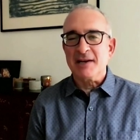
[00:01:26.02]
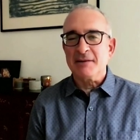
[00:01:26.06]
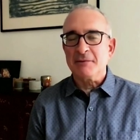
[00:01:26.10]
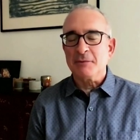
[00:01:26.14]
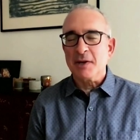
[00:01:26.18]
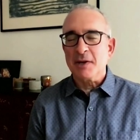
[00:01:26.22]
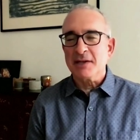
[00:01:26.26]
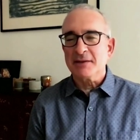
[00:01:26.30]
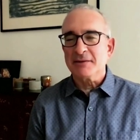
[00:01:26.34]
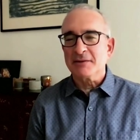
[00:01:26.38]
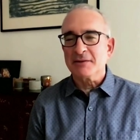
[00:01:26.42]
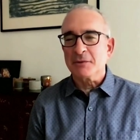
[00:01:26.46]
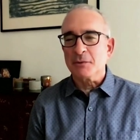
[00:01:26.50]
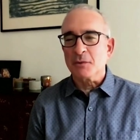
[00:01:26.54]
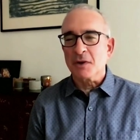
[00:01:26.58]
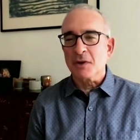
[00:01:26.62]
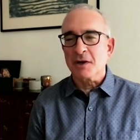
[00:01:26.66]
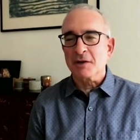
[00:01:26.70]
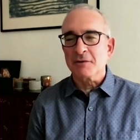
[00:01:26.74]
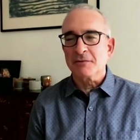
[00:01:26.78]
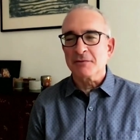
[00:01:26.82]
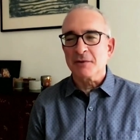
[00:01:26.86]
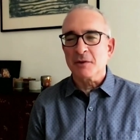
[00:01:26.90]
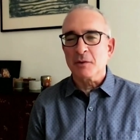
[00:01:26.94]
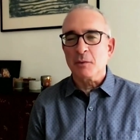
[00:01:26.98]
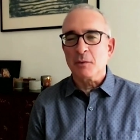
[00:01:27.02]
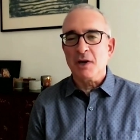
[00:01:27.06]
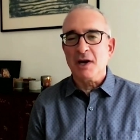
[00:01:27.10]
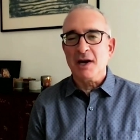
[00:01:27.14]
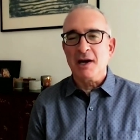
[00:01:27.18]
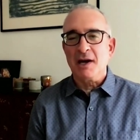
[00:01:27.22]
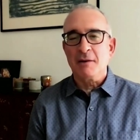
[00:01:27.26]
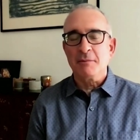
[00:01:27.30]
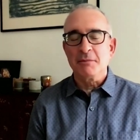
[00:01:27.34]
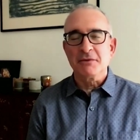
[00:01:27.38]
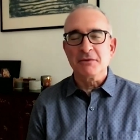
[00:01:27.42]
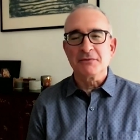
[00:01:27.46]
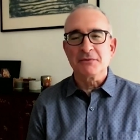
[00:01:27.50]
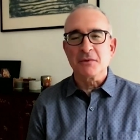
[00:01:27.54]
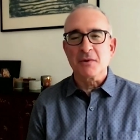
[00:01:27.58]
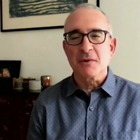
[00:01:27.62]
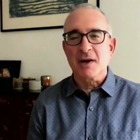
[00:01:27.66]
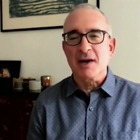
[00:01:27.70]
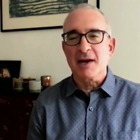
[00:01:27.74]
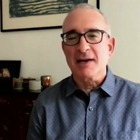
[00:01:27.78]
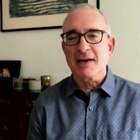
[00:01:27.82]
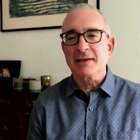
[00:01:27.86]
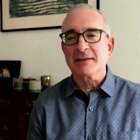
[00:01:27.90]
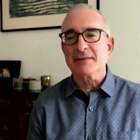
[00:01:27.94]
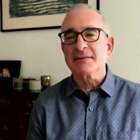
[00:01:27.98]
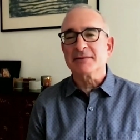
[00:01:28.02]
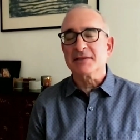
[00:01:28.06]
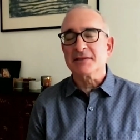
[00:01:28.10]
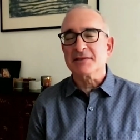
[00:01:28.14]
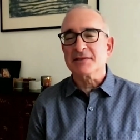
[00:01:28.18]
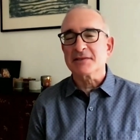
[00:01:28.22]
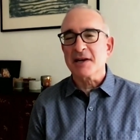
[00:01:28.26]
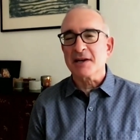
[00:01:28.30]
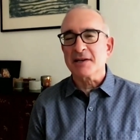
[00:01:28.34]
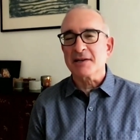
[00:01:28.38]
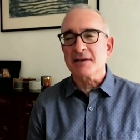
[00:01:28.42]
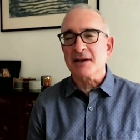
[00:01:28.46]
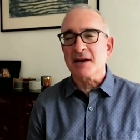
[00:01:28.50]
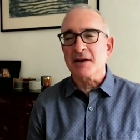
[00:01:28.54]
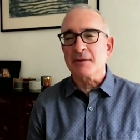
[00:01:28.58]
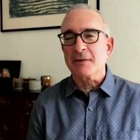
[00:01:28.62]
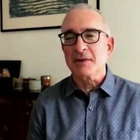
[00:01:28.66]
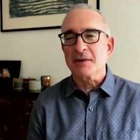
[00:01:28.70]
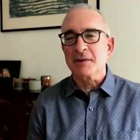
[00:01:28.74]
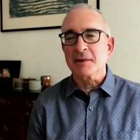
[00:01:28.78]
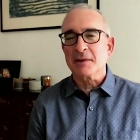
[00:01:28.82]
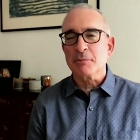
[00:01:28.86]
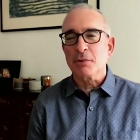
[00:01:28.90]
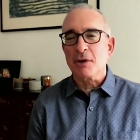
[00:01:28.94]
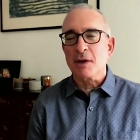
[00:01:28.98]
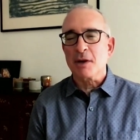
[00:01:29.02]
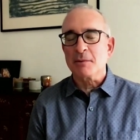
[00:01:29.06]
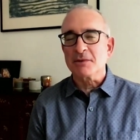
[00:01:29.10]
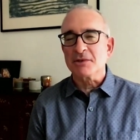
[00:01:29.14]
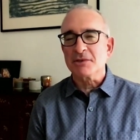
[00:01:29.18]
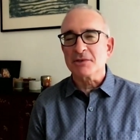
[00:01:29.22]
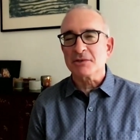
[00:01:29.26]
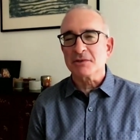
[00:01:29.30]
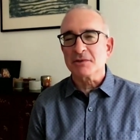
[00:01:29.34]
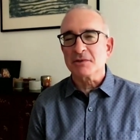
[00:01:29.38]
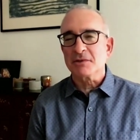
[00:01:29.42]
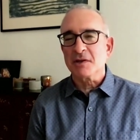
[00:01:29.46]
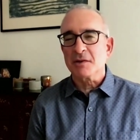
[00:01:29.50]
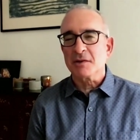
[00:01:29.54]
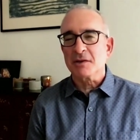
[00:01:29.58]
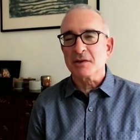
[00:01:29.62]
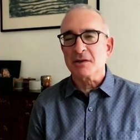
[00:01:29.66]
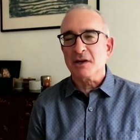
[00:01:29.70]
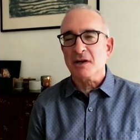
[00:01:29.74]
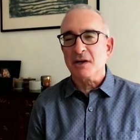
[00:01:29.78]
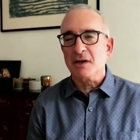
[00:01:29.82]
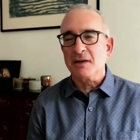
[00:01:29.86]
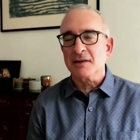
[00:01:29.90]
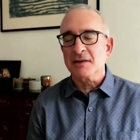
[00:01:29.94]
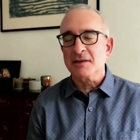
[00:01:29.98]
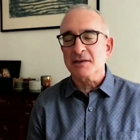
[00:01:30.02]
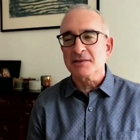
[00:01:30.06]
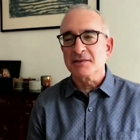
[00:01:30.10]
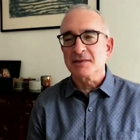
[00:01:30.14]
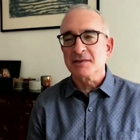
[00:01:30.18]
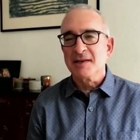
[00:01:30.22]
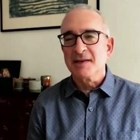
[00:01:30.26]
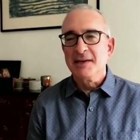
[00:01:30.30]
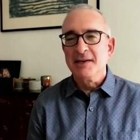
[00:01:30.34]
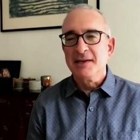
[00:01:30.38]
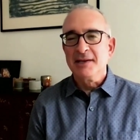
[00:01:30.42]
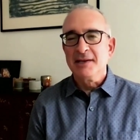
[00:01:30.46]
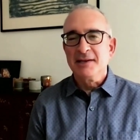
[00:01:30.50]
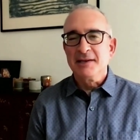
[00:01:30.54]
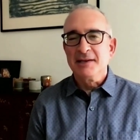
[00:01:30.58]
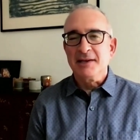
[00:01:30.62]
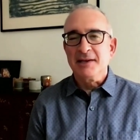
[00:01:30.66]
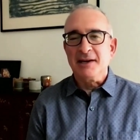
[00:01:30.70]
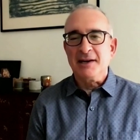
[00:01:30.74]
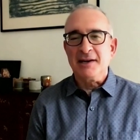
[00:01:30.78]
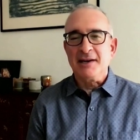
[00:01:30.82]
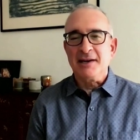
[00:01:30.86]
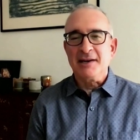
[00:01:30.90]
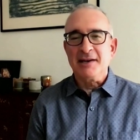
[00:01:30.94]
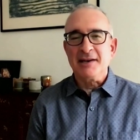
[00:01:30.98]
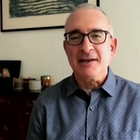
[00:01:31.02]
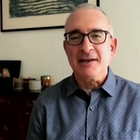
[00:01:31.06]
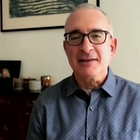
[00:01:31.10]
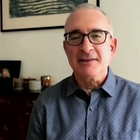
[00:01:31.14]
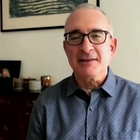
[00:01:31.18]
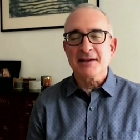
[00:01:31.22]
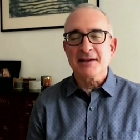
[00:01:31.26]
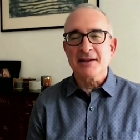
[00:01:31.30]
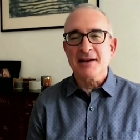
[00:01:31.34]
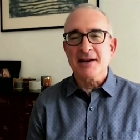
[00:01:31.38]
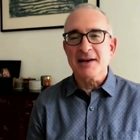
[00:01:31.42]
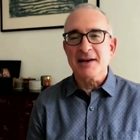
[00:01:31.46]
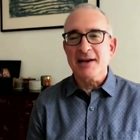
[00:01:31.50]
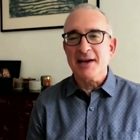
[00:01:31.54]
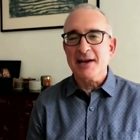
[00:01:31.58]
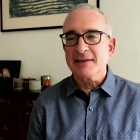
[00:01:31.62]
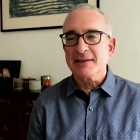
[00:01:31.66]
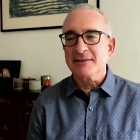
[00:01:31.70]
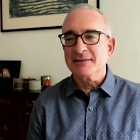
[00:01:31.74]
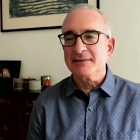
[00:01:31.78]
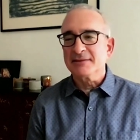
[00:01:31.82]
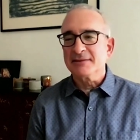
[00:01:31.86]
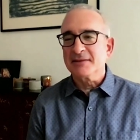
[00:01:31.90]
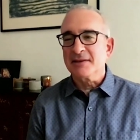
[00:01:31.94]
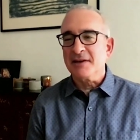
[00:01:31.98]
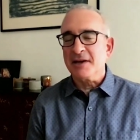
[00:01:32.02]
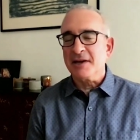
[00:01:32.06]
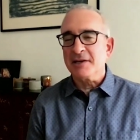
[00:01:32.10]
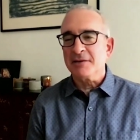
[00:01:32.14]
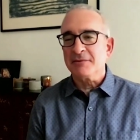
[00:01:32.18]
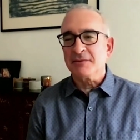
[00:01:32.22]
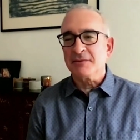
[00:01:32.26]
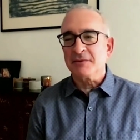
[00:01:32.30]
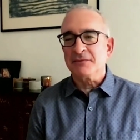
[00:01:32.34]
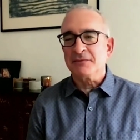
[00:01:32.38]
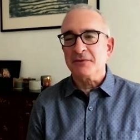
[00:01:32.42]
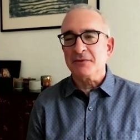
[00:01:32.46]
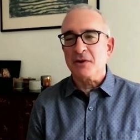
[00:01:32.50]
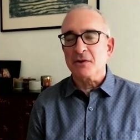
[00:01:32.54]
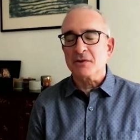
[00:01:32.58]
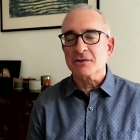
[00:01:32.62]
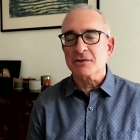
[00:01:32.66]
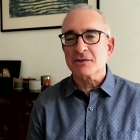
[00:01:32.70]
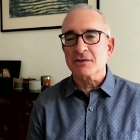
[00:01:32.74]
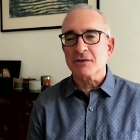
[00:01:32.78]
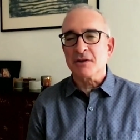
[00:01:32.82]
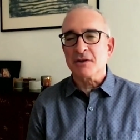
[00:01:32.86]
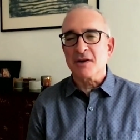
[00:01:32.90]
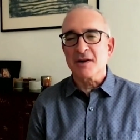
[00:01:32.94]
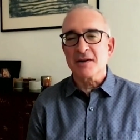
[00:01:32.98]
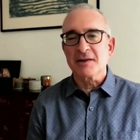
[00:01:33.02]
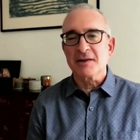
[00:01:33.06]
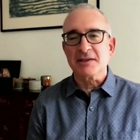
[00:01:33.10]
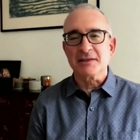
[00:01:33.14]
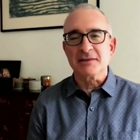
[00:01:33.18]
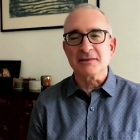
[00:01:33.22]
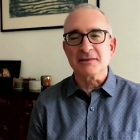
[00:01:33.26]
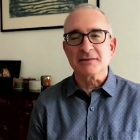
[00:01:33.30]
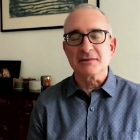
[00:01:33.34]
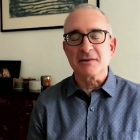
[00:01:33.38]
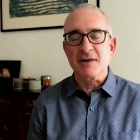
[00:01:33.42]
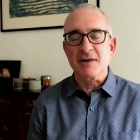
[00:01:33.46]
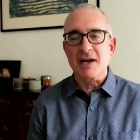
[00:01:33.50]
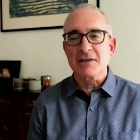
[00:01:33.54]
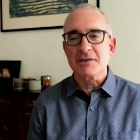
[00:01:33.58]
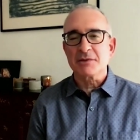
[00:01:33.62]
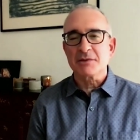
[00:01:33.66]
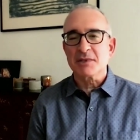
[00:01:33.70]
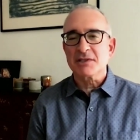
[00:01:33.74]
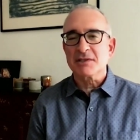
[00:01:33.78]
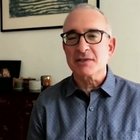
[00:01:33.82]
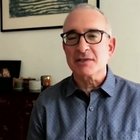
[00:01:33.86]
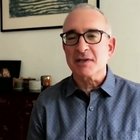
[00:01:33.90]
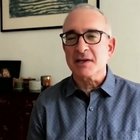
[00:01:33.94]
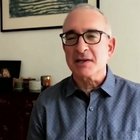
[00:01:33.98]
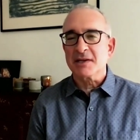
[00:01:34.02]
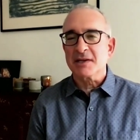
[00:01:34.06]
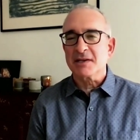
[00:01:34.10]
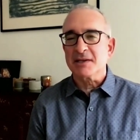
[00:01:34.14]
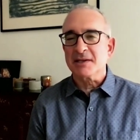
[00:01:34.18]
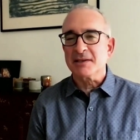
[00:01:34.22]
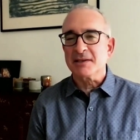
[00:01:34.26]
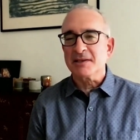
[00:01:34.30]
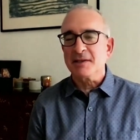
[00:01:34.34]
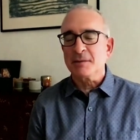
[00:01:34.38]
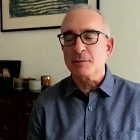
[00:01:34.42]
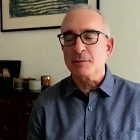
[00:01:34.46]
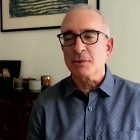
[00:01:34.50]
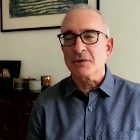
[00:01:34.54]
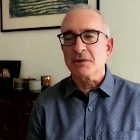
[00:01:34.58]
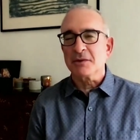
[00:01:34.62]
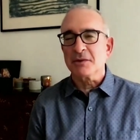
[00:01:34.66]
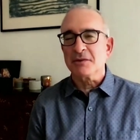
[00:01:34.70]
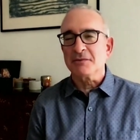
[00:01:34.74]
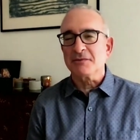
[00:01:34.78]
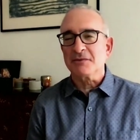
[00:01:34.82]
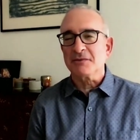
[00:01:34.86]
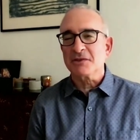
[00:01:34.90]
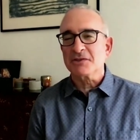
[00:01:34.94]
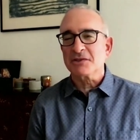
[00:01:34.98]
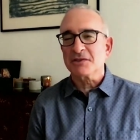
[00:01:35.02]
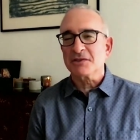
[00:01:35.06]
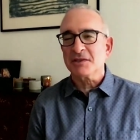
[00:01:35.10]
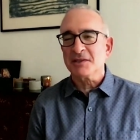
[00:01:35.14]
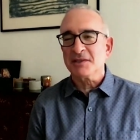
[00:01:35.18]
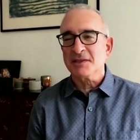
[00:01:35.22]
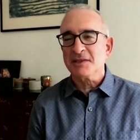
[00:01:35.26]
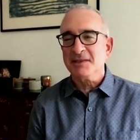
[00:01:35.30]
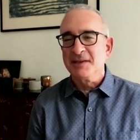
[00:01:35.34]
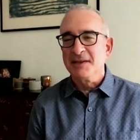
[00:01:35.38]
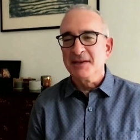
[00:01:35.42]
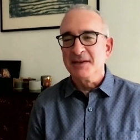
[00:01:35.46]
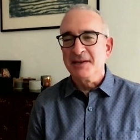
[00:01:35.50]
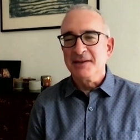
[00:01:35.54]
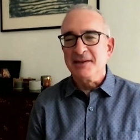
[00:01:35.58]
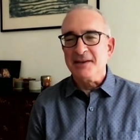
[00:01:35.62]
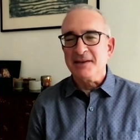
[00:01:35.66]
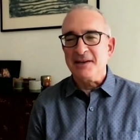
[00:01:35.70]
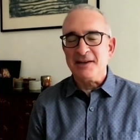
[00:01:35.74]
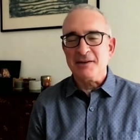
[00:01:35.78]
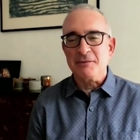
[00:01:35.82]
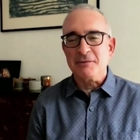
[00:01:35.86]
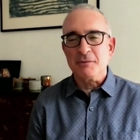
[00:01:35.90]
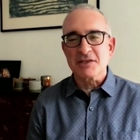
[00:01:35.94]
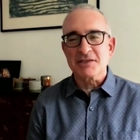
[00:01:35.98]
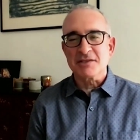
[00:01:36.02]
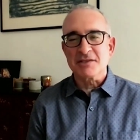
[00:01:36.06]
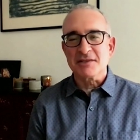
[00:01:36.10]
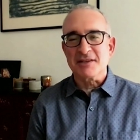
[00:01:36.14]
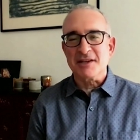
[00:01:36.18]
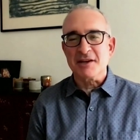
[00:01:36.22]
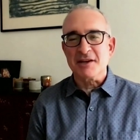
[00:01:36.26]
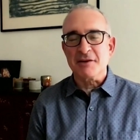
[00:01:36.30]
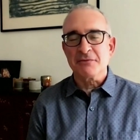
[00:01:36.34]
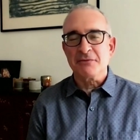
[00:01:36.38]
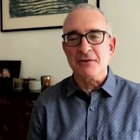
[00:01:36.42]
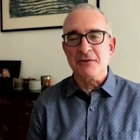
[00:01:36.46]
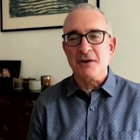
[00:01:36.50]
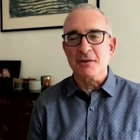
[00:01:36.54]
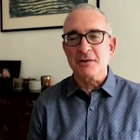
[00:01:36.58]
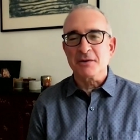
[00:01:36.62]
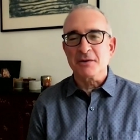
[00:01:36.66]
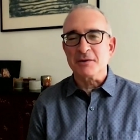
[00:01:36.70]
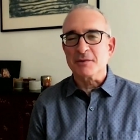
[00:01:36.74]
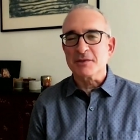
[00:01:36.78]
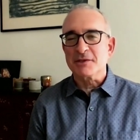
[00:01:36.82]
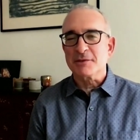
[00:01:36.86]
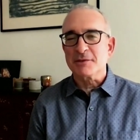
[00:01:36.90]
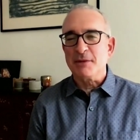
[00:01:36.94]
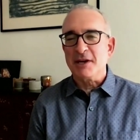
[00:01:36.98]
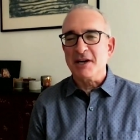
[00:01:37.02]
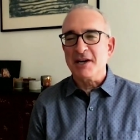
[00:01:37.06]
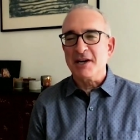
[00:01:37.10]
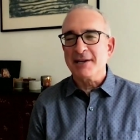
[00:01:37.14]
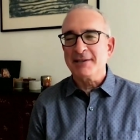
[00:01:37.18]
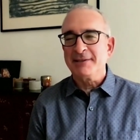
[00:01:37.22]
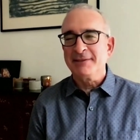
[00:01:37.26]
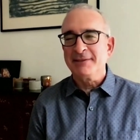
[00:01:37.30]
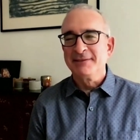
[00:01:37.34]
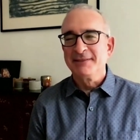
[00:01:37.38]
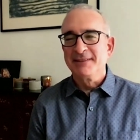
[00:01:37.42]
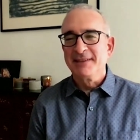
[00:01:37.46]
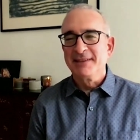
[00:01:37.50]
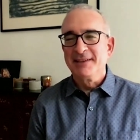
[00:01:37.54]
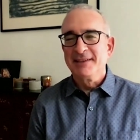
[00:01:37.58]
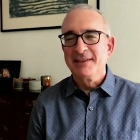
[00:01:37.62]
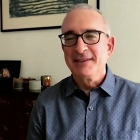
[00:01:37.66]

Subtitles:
went to work for a while before I decided I really probably should go to college. And then I had kind of a false start in graduate study at Hebrew University. It wasn't their fault, it was mine.